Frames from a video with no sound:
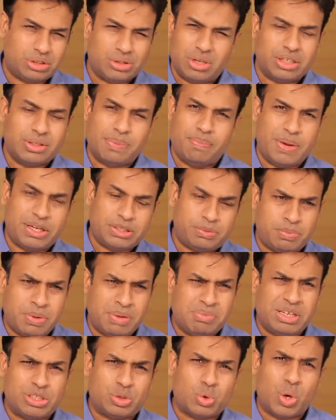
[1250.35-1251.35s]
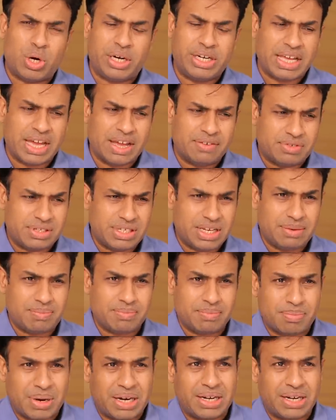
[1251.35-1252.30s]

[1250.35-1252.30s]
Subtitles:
It's not the best image quality I've seen.